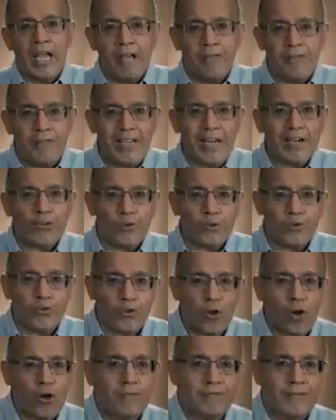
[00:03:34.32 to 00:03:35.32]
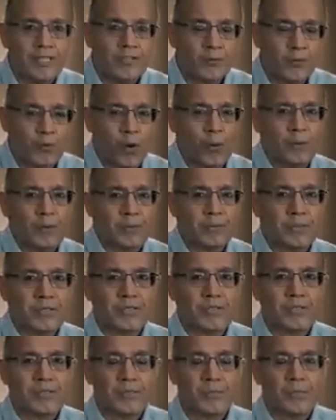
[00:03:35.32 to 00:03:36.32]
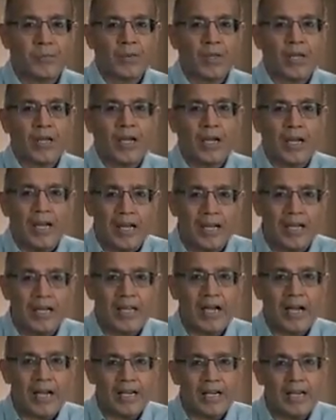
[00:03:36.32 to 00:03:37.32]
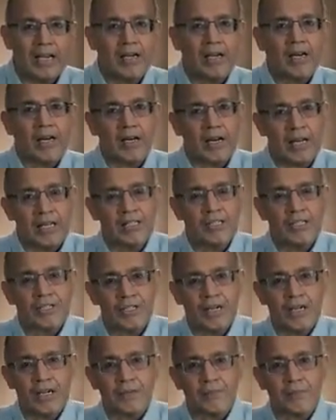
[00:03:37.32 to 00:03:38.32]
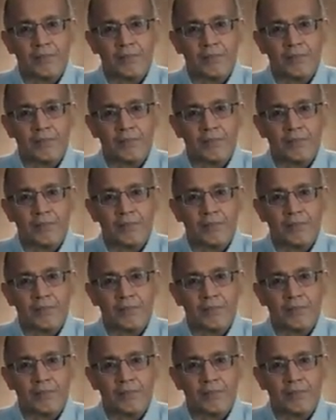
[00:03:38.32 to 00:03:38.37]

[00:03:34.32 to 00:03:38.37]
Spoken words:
If we had to solve these problems, India needed a nai disha.